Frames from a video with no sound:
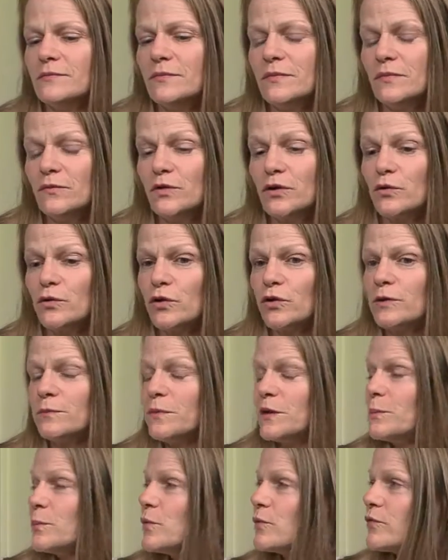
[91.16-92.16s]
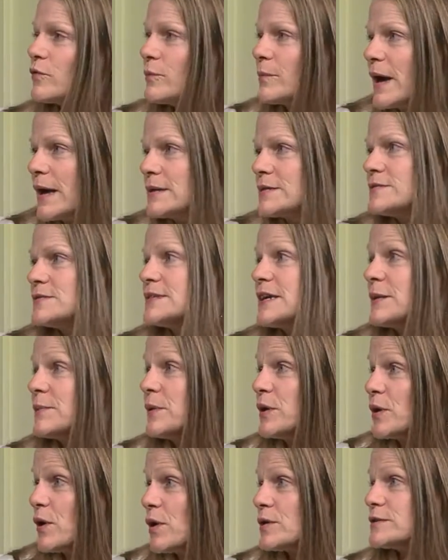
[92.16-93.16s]
recruiting people from out of state,
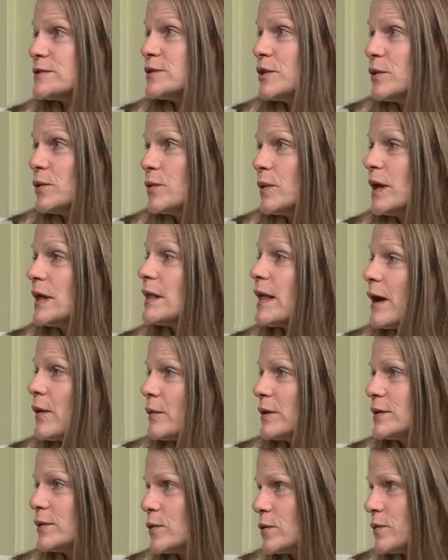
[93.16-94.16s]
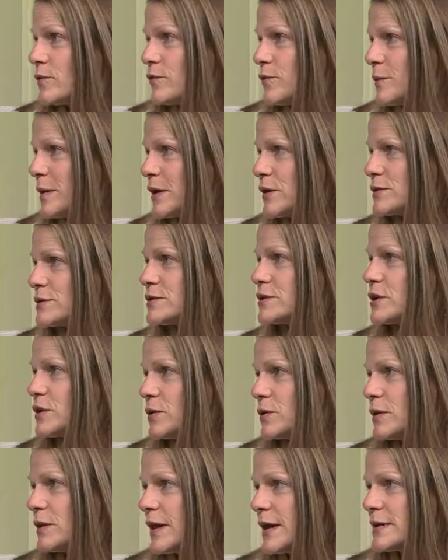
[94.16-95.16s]
but also allowing local filmmakers to
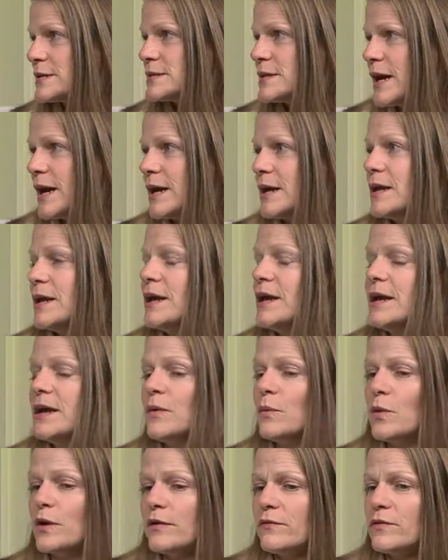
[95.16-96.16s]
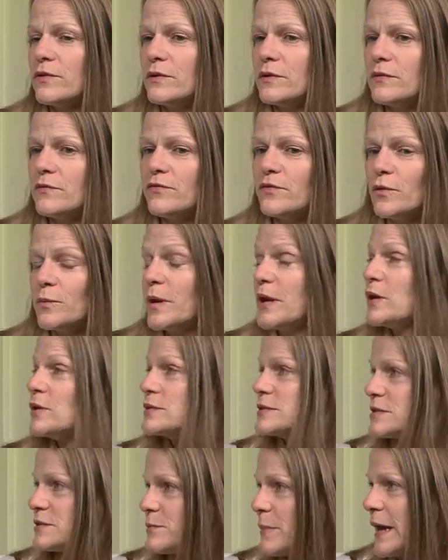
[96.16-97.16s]
utilize that. Whatever
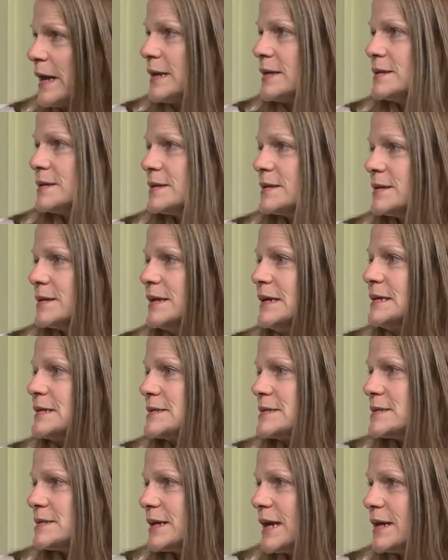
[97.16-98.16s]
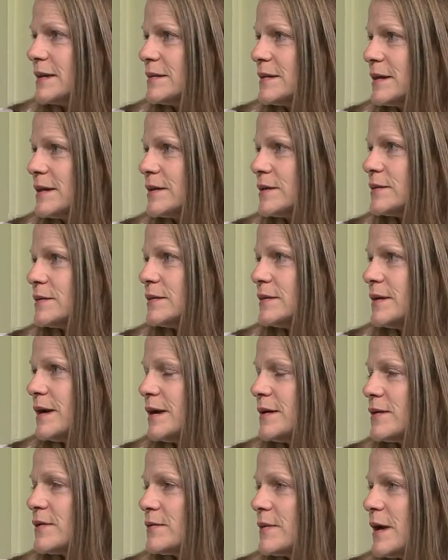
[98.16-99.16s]
filmmakers spend in state, they get a
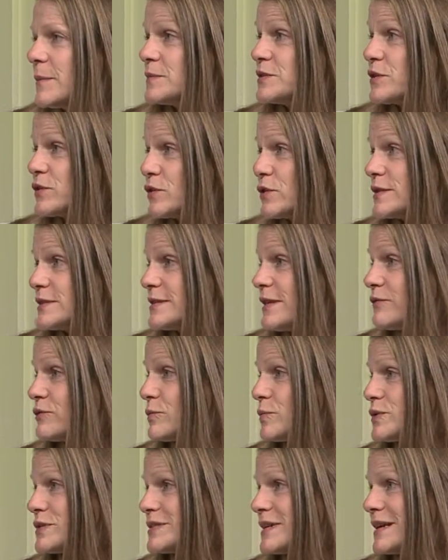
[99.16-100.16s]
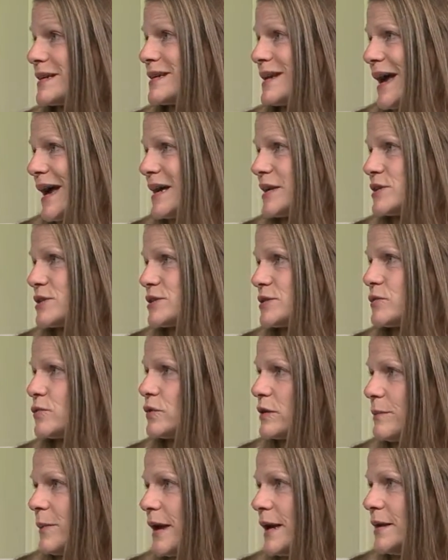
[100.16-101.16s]
up to 37% cash
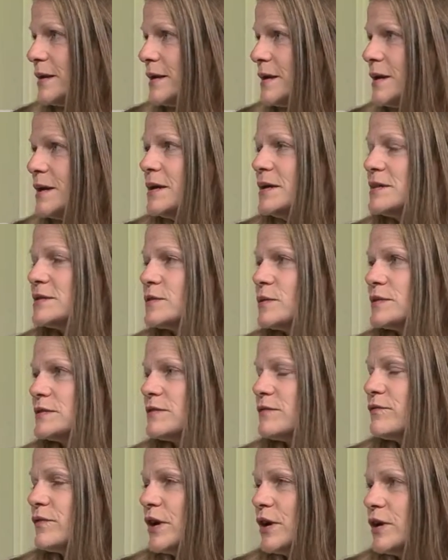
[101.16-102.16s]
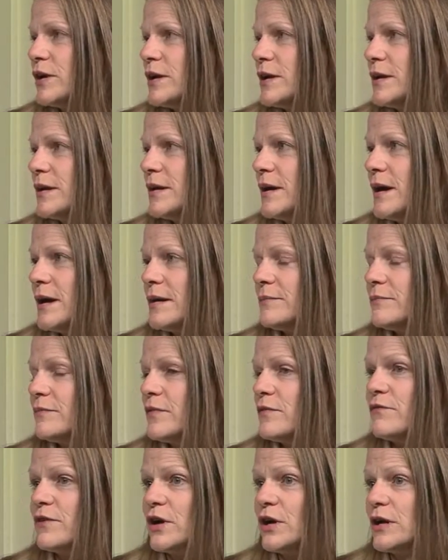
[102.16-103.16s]
rebate. So it's a very,
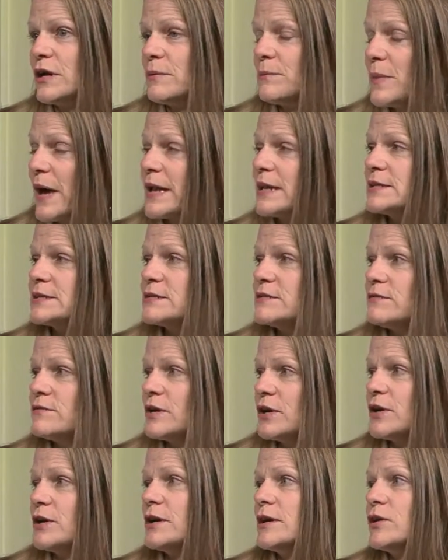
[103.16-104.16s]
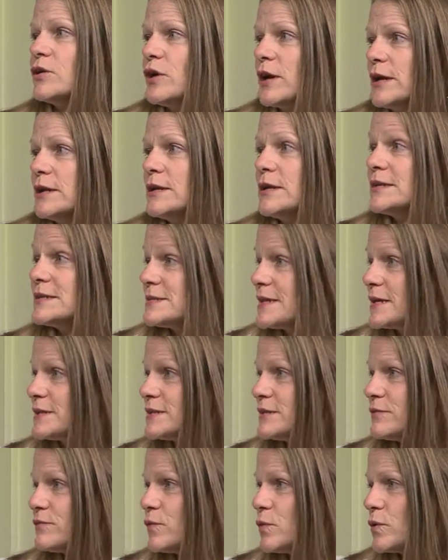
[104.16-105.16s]
very competitive, very great
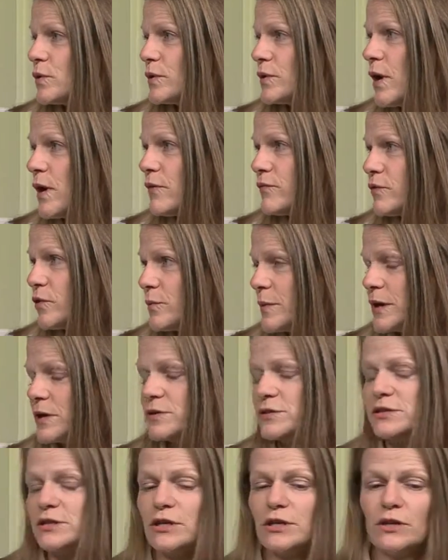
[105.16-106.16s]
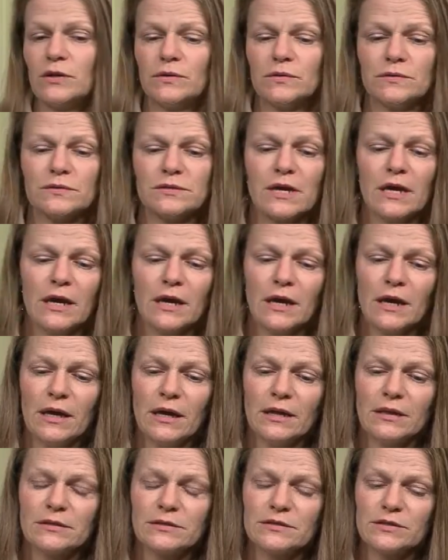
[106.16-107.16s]
incentive for all filmmakers to use.
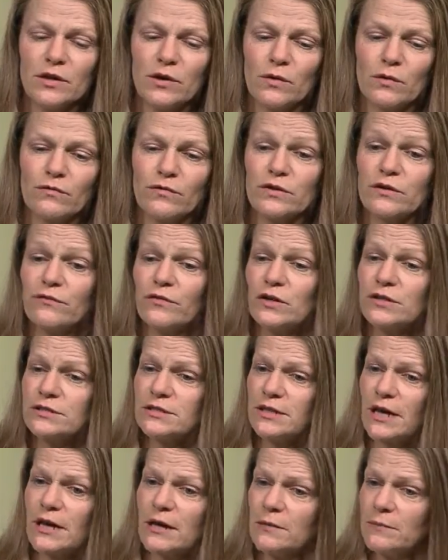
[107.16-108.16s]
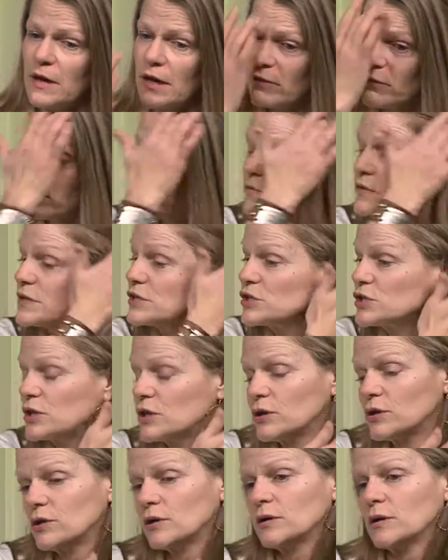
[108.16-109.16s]
And so for the first time ever this
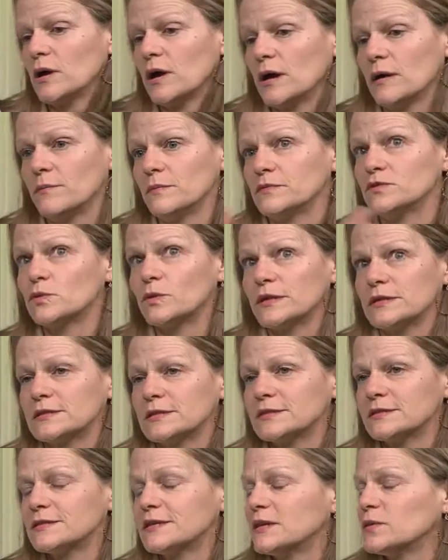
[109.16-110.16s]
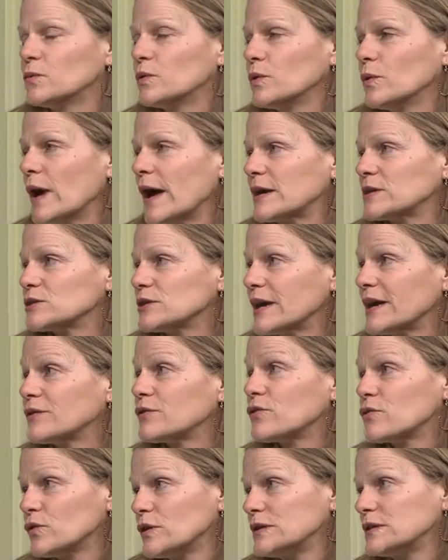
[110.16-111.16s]
year, 2016, we actually
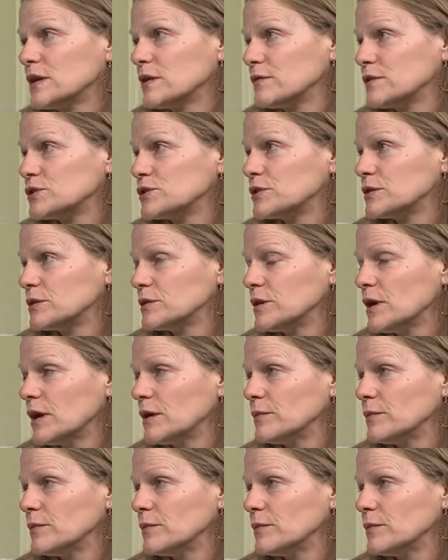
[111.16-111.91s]
had three television